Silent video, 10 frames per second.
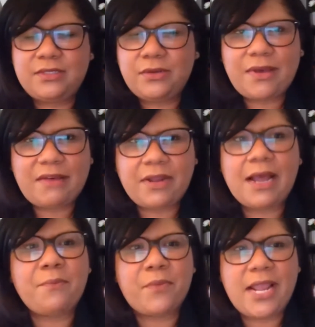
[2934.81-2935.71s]
do you have a
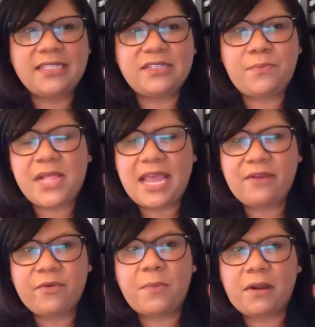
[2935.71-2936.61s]
comprehensive plan
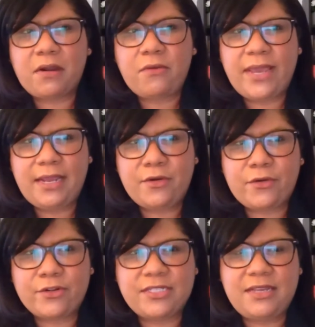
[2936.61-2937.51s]
for borrowing in order